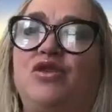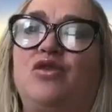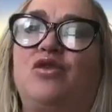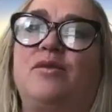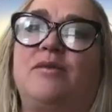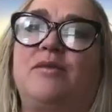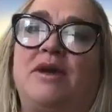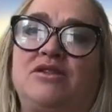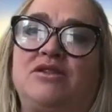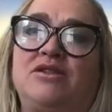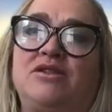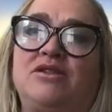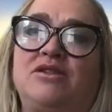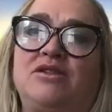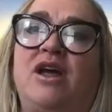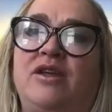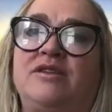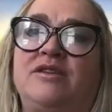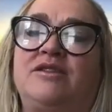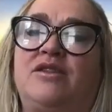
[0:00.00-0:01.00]
for your mental
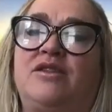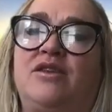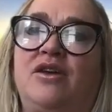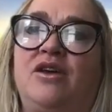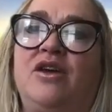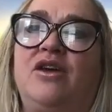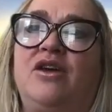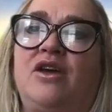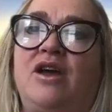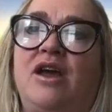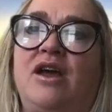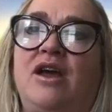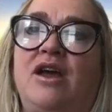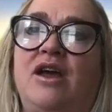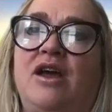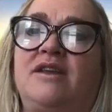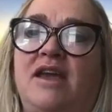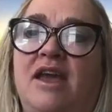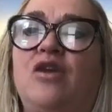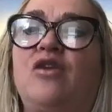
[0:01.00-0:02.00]
health as
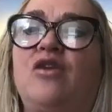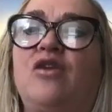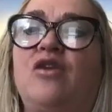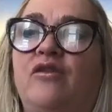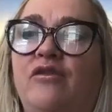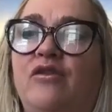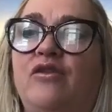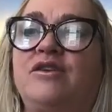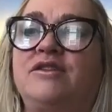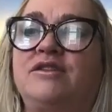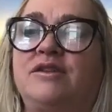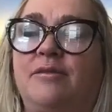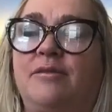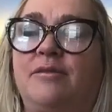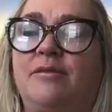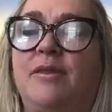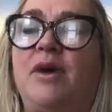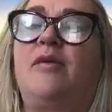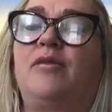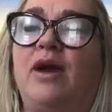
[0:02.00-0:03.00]
the caregiver, as
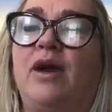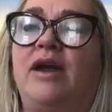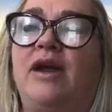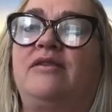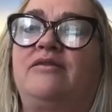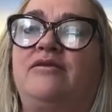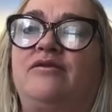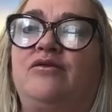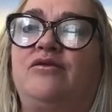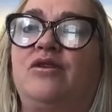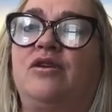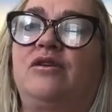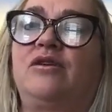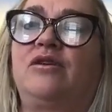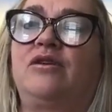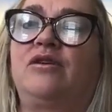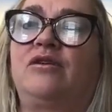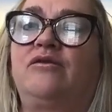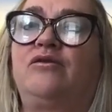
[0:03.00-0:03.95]
a mom, right? For all